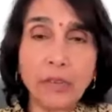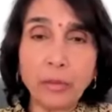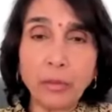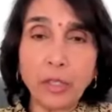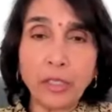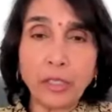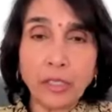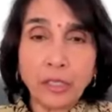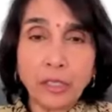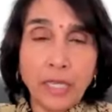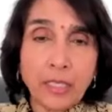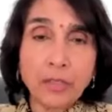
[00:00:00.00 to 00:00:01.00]
everybody?
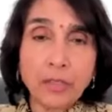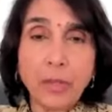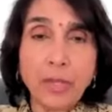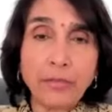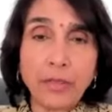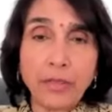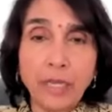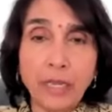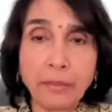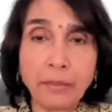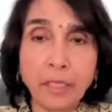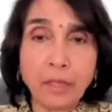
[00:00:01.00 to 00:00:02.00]
Yes, wave and
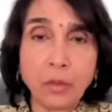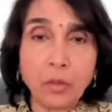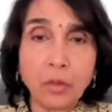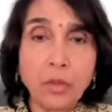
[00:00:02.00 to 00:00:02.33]
let me know.